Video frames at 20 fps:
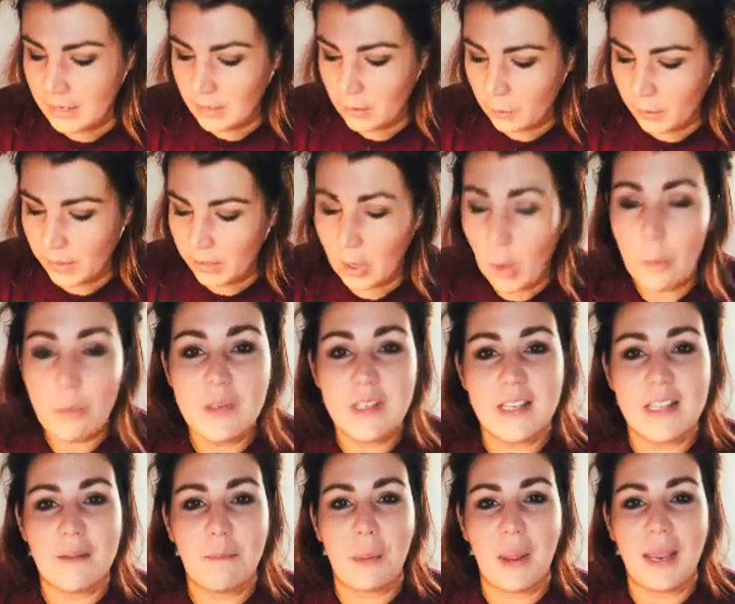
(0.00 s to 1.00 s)
When it comes to
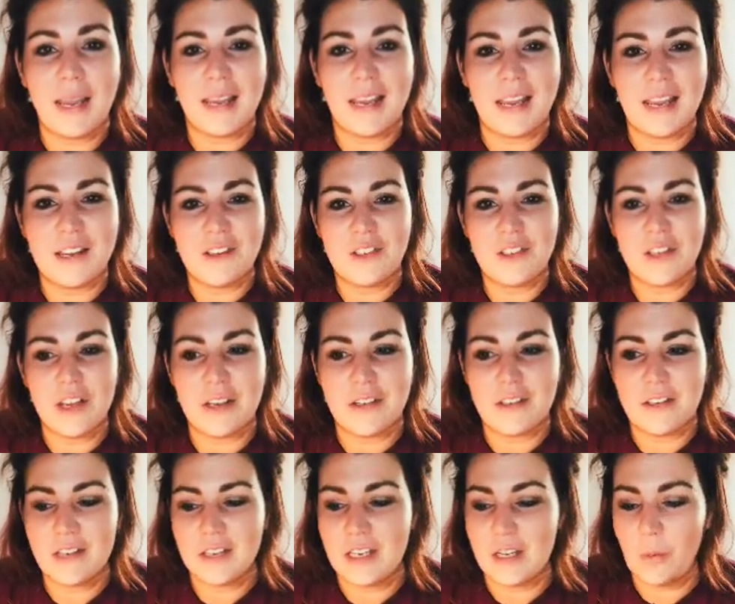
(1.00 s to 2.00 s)
the painting, it's
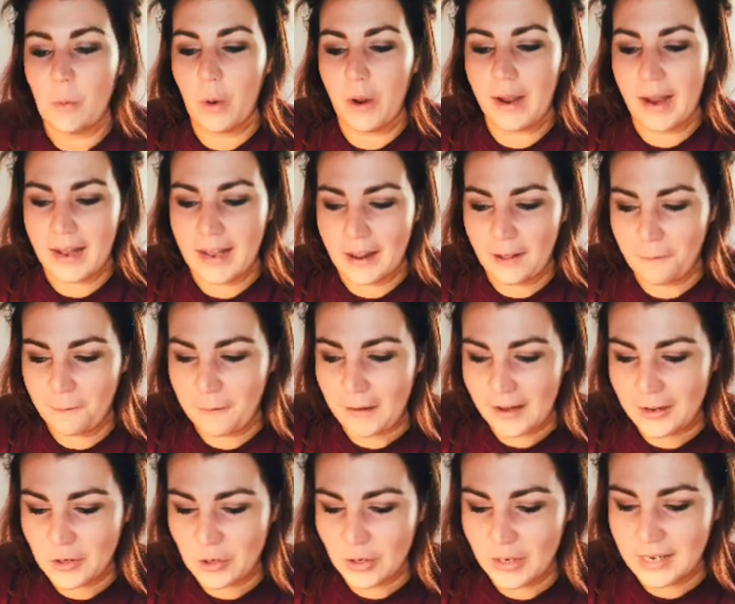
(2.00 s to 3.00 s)
seeing what kind of
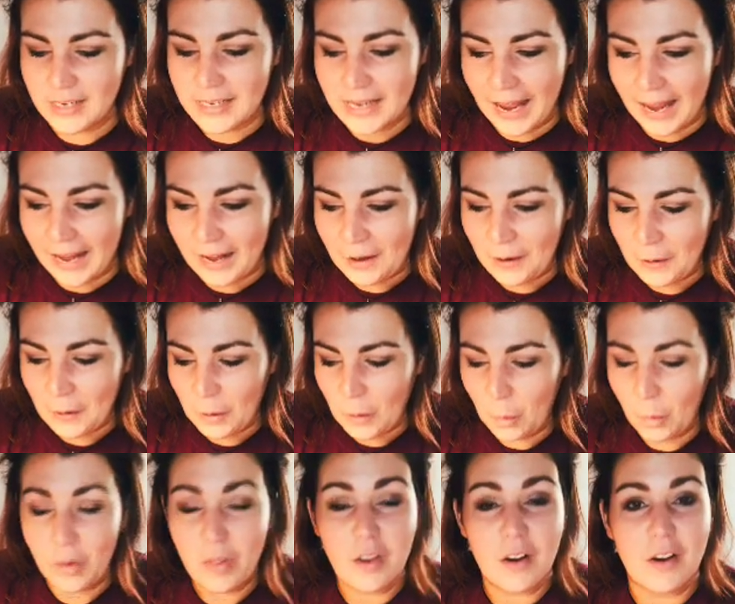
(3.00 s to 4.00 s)
effects you can get
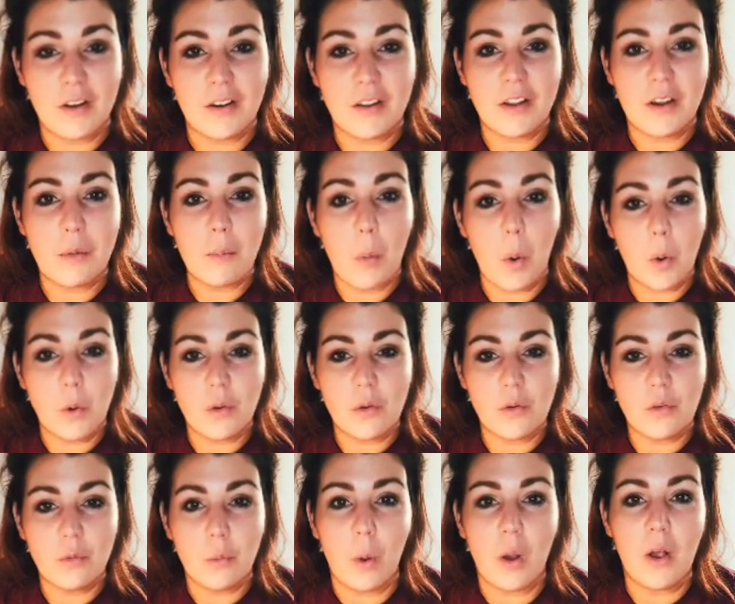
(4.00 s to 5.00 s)
with your
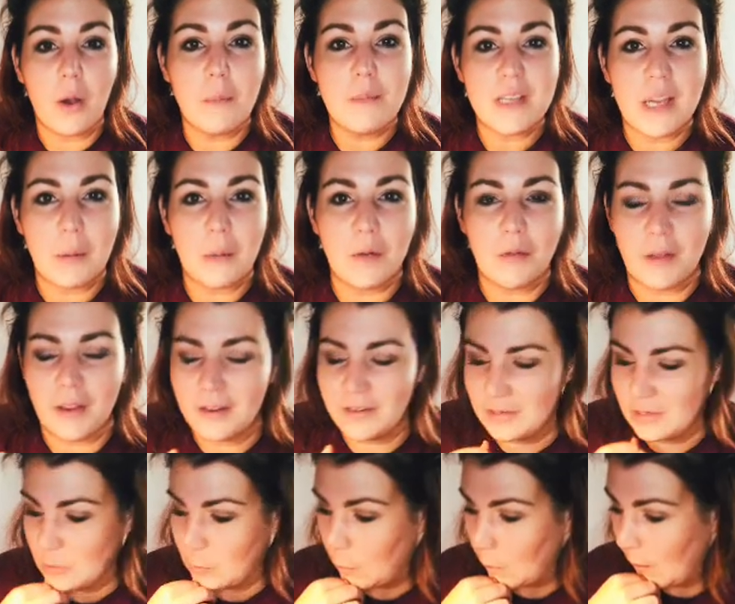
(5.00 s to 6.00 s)
models, what comes out of it.
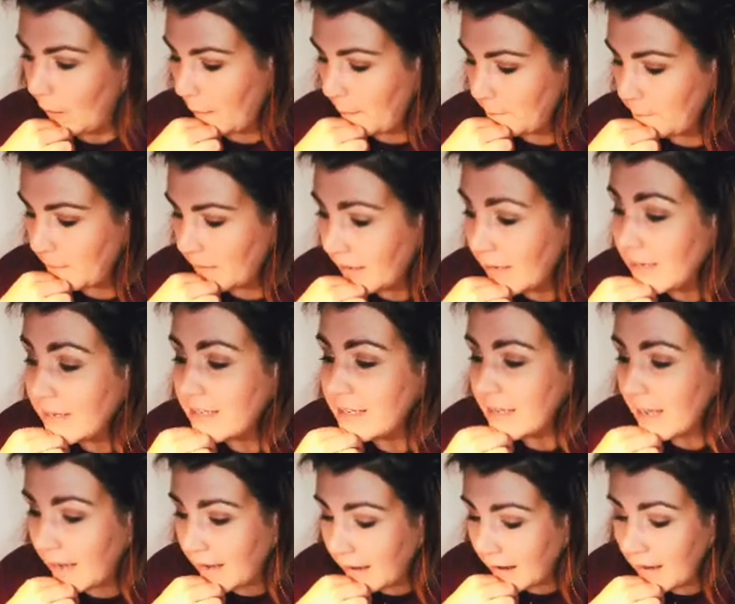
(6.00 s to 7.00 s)
So
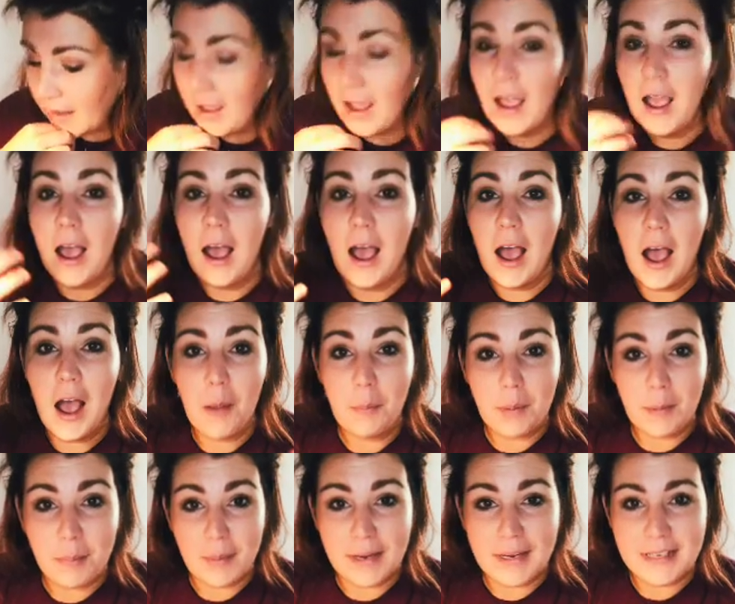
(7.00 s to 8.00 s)
yeah,
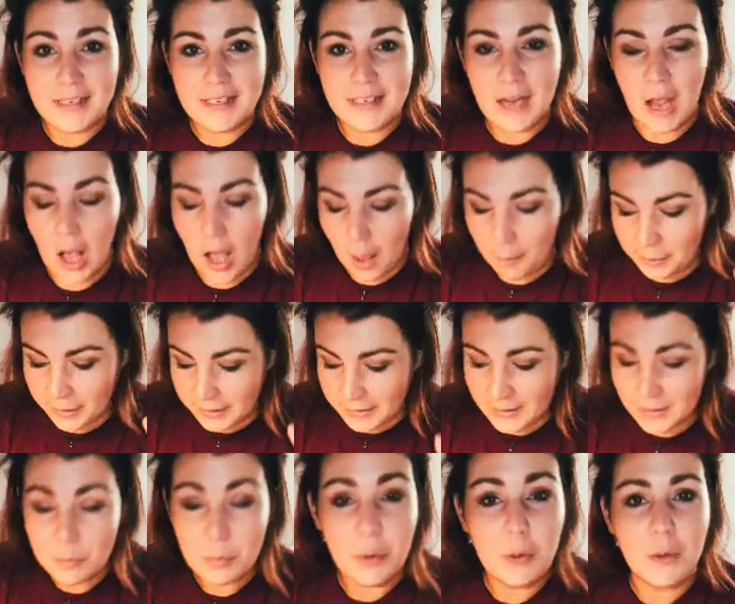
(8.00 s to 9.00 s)
happy painting, happy
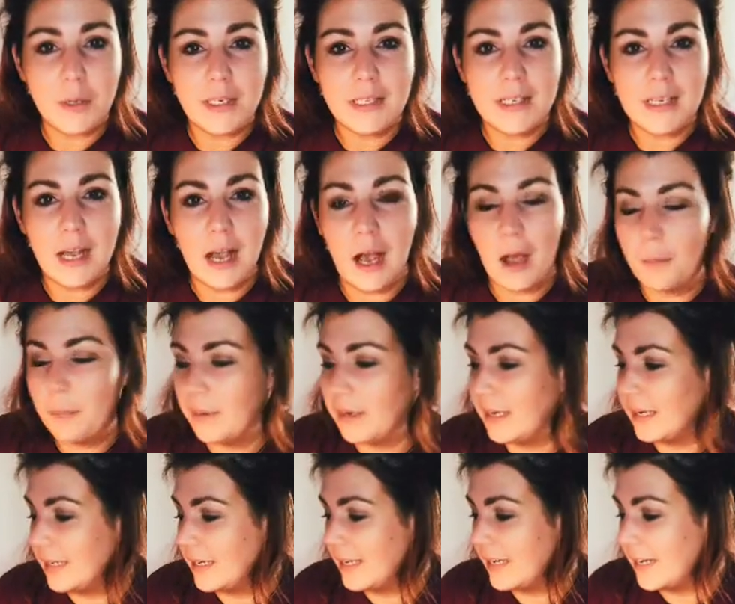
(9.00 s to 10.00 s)
exploring,
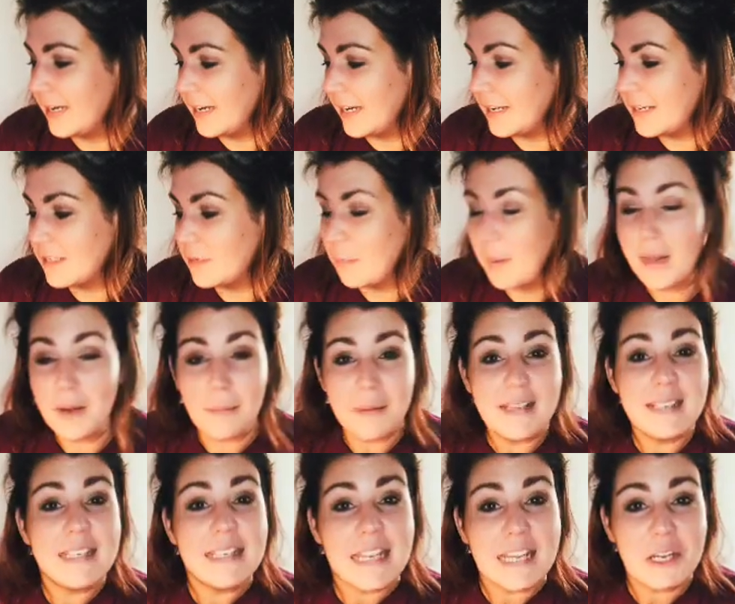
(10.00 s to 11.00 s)
happy
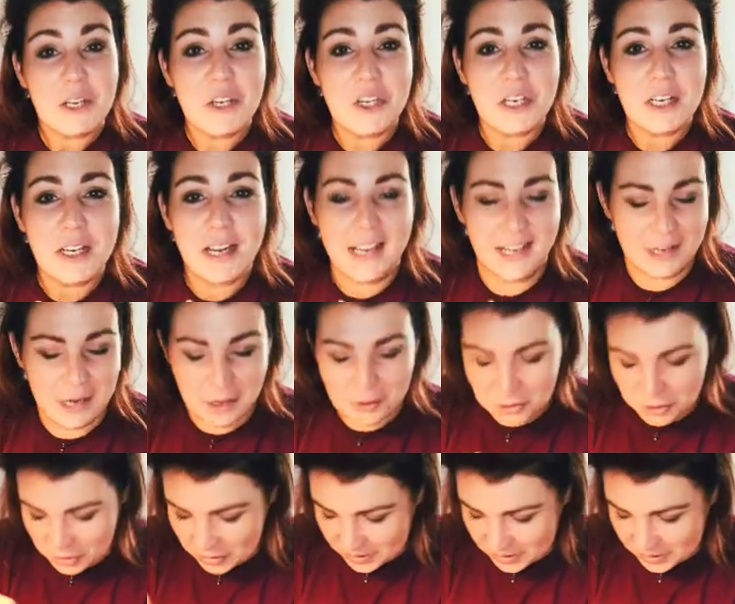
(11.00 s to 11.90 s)
experimentation, I should